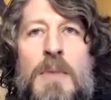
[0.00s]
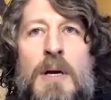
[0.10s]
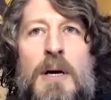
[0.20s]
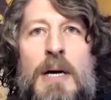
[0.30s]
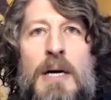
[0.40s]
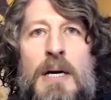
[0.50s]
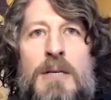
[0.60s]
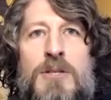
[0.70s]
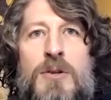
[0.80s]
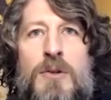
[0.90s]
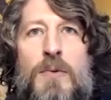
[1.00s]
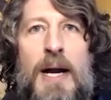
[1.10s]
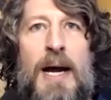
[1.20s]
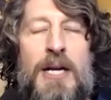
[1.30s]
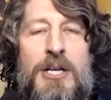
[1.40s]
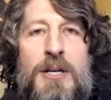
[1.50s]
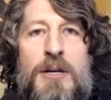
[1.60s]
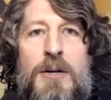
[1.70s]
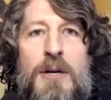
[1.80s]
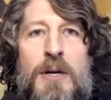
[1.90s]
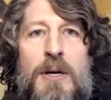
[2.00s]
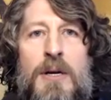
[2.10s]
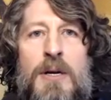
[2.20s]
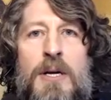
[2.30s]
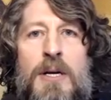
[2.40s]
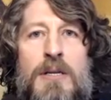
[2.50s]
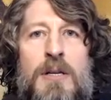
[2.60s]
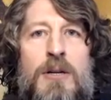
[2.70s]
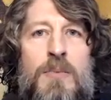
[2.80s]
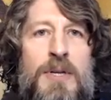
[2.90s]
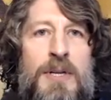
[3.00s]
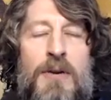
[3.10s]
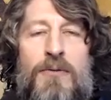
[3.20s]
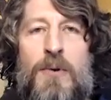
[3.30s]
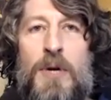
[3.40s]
uh, and so the reaction is a little bit different.